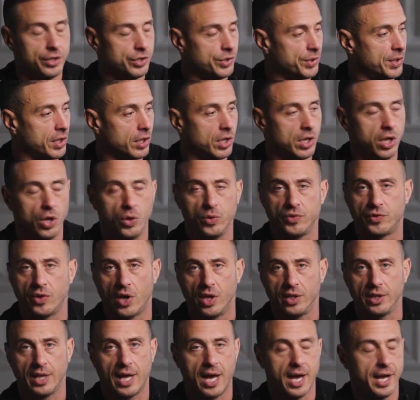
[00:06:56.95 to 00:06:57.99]
You can close
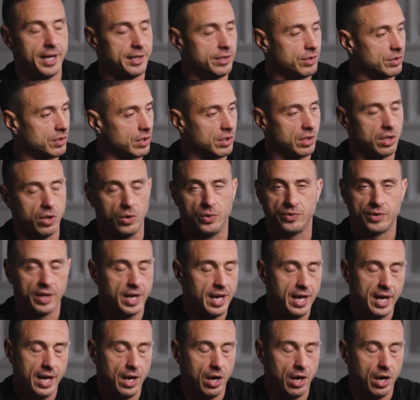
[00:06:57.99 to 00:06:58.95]
online, you can close